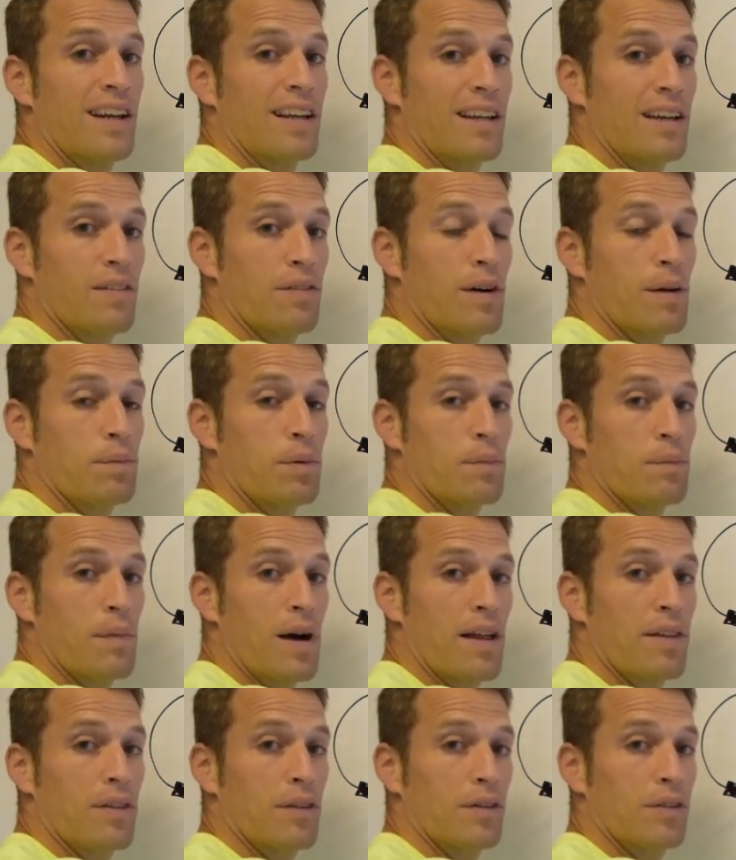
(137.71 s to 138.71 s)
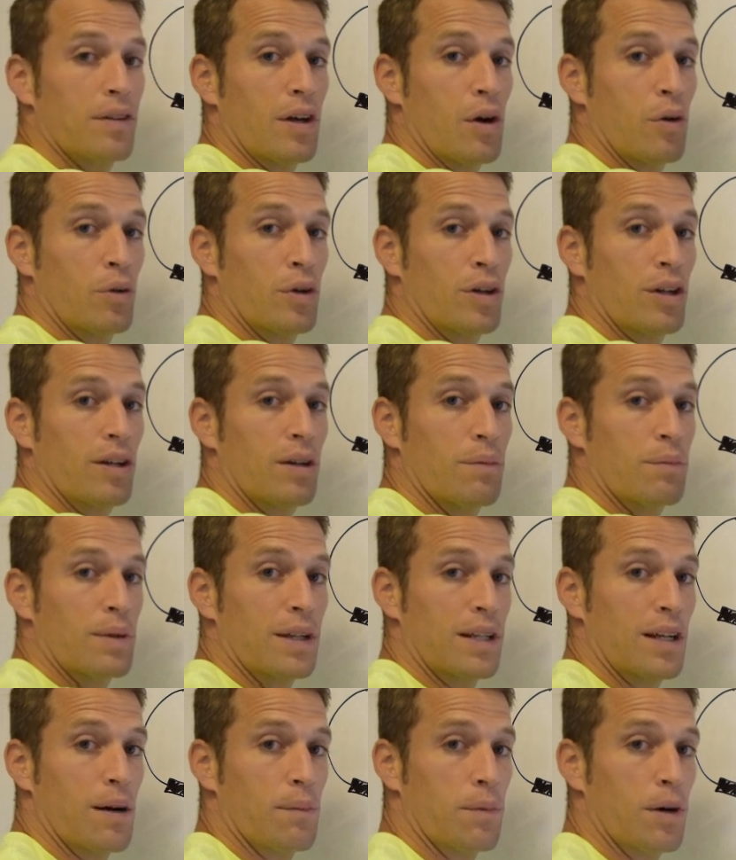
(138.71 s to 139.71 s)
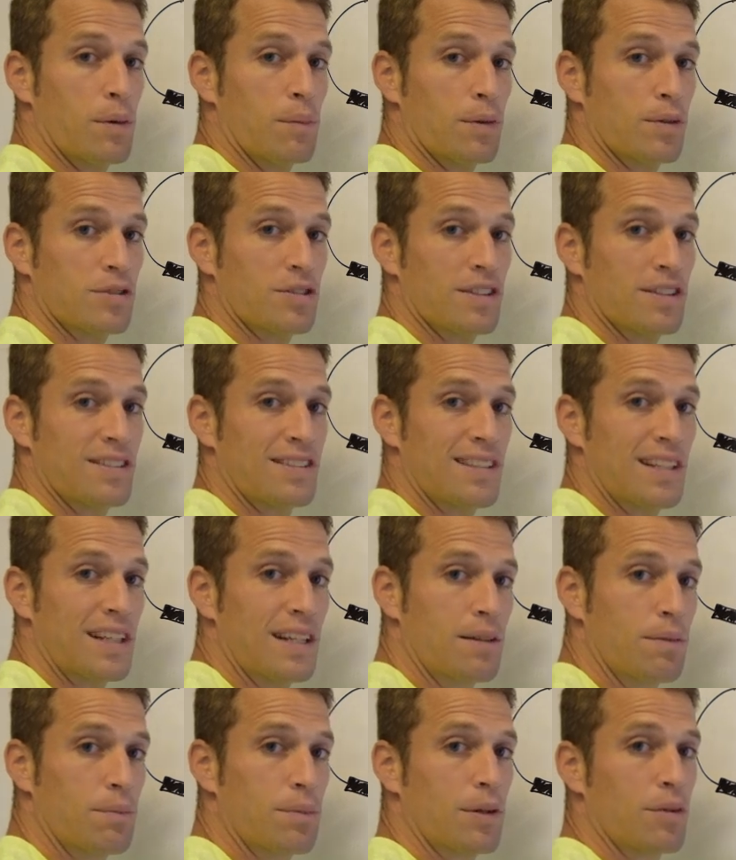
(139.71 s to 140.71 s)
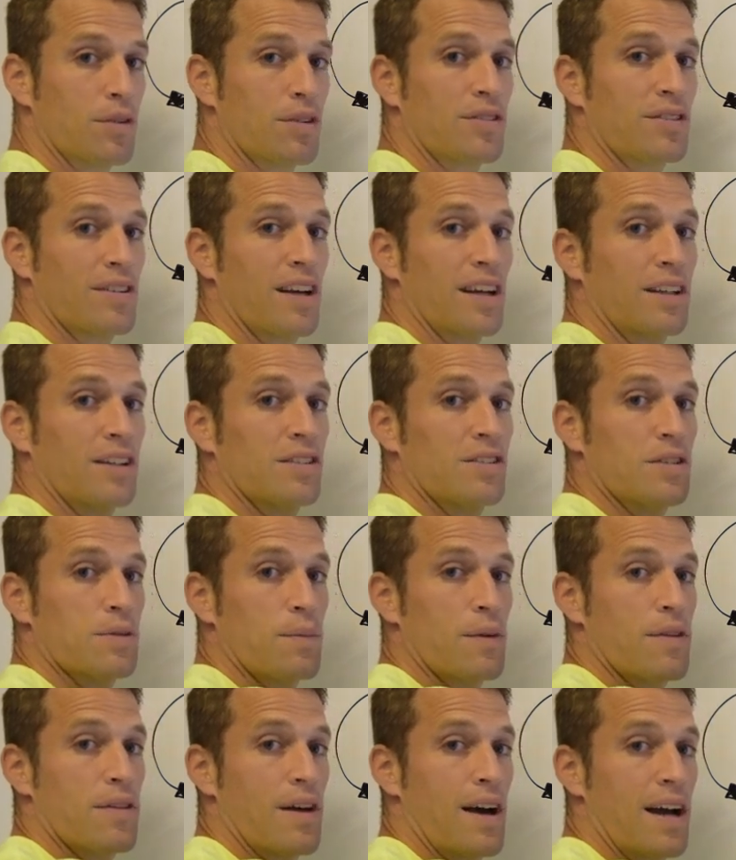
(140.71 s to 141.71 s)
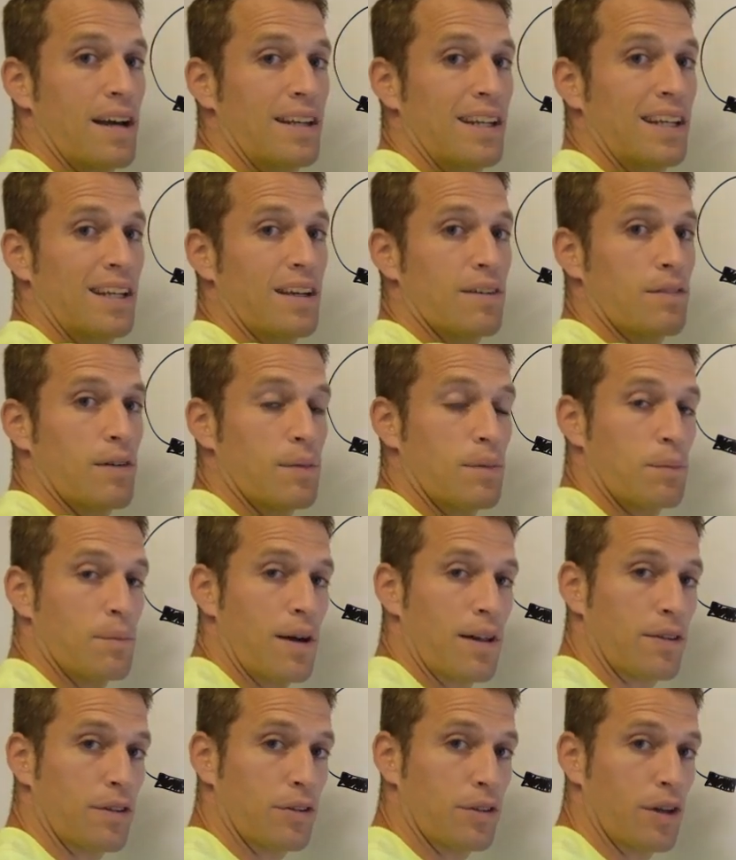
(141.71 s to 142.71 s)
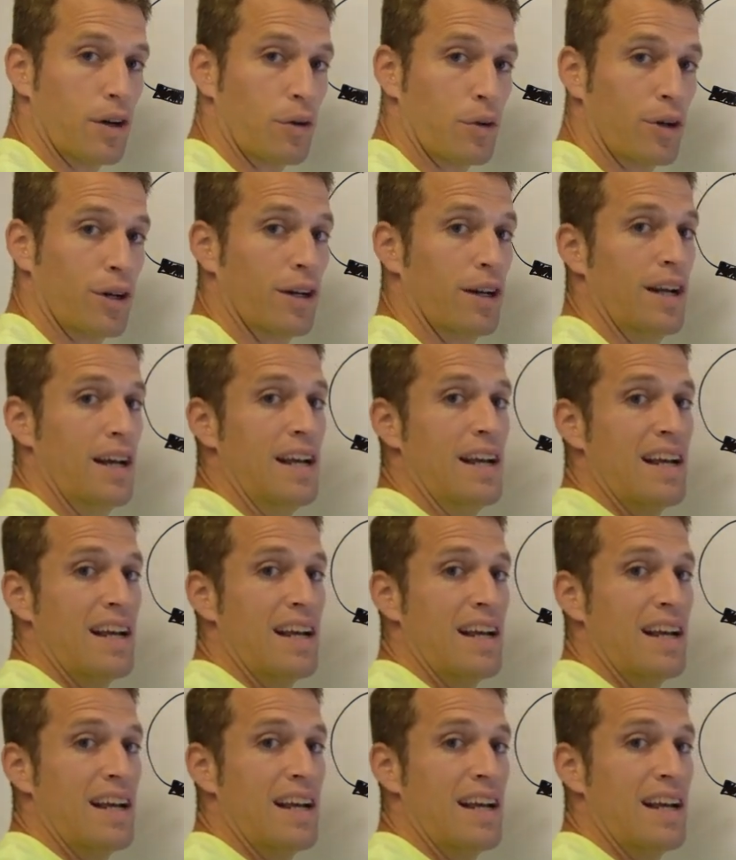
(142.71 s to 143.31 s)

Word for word: give up a methyl donor, become homocysteine, be recycled to methionine, give up a methyl donor.